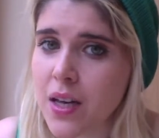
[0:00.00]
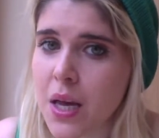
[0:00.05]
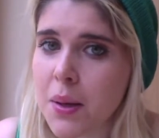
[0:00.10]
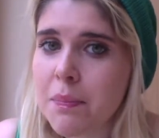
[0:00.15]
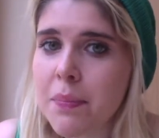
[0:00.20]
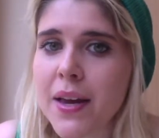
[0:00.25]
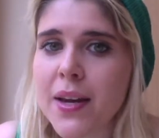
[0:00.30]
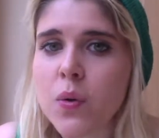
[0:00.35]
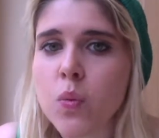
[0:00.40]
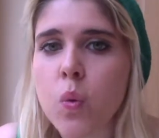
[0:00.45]

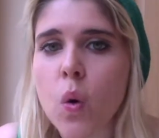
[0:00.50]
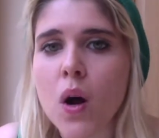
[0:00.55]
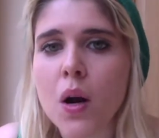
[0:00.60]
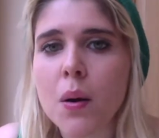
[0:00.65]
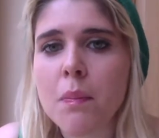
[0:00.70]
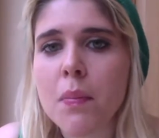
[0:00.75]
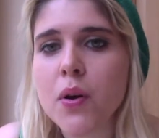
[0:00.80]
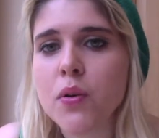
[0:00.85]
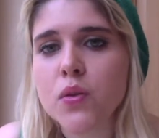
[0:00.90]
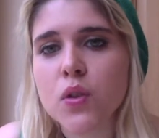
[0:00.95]
made
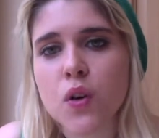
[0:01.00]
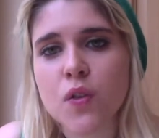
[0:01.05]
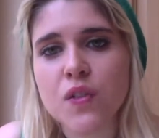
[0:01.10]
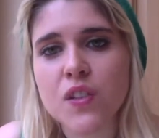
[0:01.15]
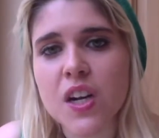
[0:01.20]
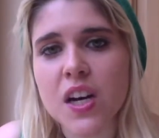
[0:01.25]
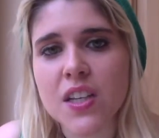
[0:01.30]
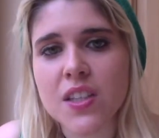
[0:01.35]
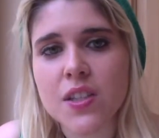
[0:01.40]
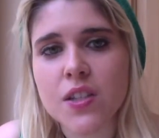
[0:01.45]
one mote of
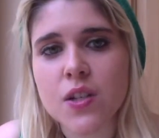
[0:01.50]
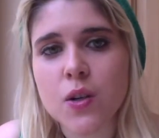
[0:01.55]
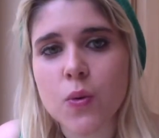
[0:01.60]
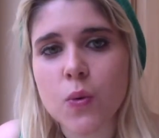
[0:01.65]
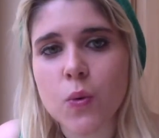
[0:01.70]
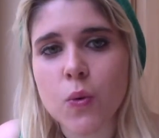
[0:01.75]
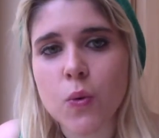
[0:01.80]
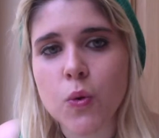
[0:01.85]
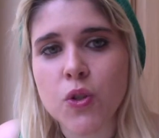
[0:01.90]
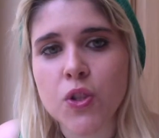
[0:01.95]
dust to
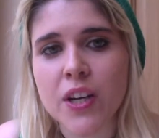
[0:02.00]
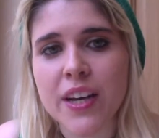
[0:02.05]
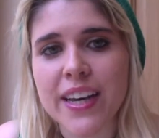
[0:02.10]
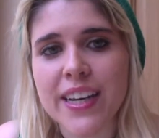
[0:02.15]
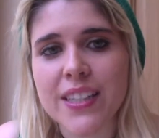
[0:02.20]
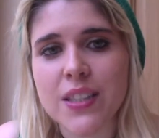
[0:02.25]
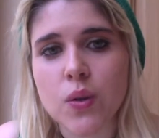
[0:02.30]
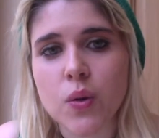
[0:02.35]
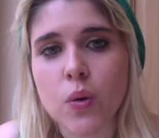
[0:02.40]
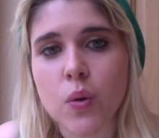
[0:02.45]
alter
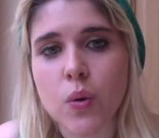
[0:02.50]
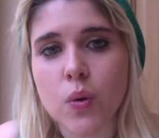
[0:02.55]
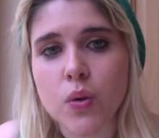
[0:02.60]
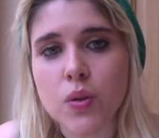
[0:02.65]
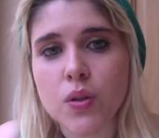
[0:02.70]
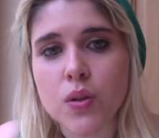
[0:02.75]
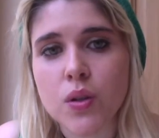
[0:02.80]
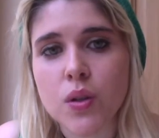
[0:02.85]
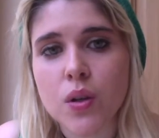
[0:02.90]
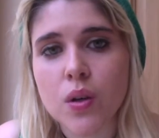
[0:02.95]
its
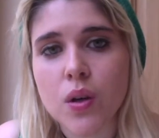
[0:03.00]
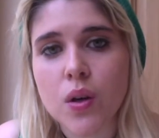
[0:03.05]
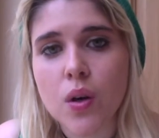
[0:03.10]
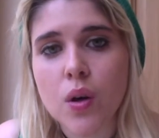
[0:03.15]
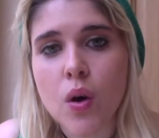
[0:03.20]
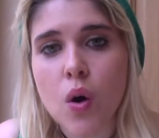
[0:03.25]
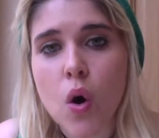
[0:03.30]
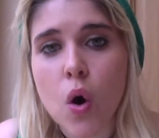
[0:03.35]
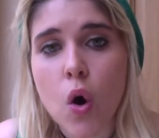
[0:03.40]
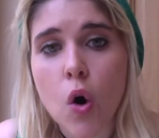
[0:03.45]
course,
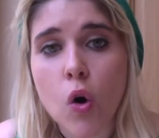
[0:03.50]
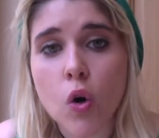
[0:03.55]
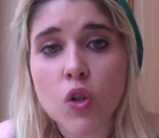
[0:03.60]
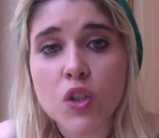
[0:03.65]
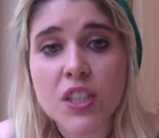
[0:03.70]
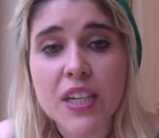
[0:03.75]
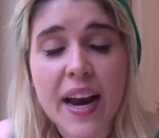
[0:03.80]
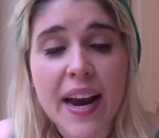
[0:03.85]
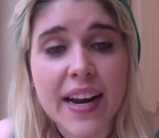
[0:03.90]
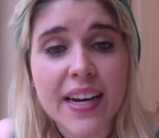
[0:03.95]
or
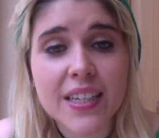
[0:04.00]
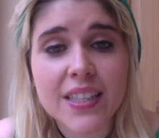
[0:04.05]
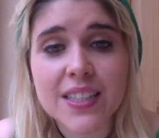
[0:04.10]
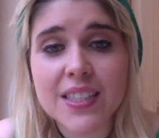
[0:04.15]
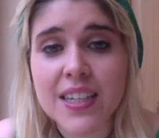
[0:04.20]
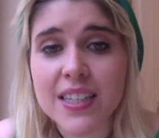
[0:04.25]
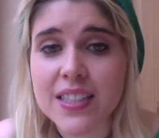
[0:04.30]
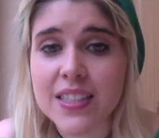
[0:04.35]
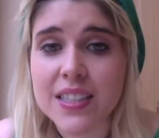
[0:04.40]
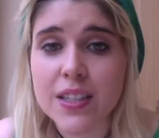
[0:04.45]

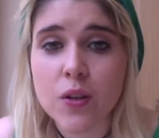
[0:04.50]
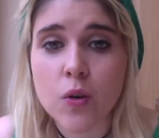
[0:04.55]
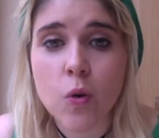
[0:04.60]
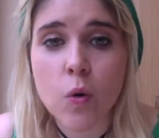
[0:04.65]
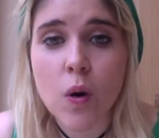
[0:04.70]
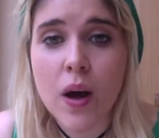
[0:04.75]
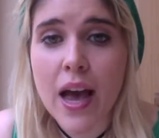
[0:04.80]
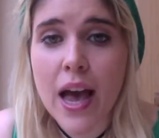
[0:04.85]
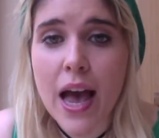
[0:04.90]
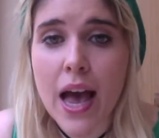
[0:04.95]
changed a
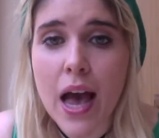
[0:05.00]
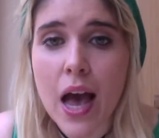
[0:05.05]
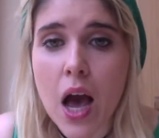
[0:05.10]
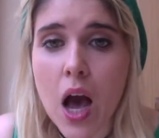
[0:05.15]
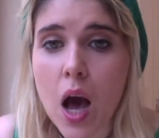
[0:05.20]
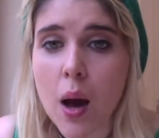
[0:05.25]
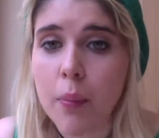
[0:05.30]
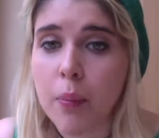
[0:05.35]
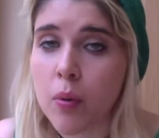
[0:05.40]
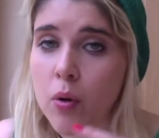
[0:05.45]
single hair
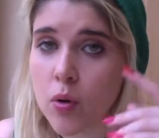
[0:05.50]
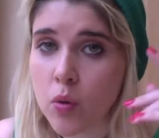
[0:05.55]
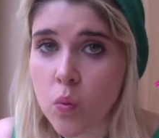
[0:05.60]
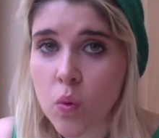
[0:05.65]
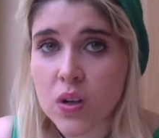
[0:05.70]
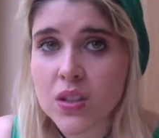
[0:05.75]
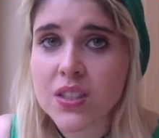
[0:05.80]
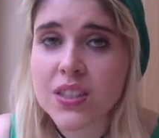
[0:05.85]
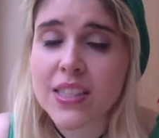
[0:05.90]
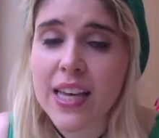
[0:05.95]
upon
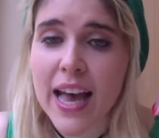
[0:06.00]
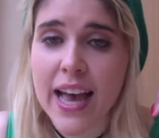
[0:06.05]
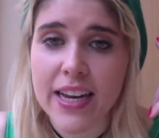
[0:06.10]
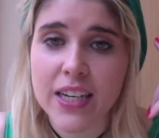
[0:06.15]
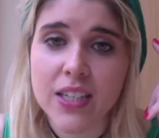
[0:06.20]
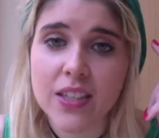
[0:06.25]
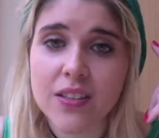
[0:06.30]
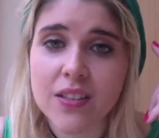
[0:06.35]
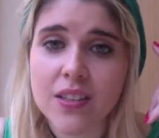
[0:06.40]
one's head.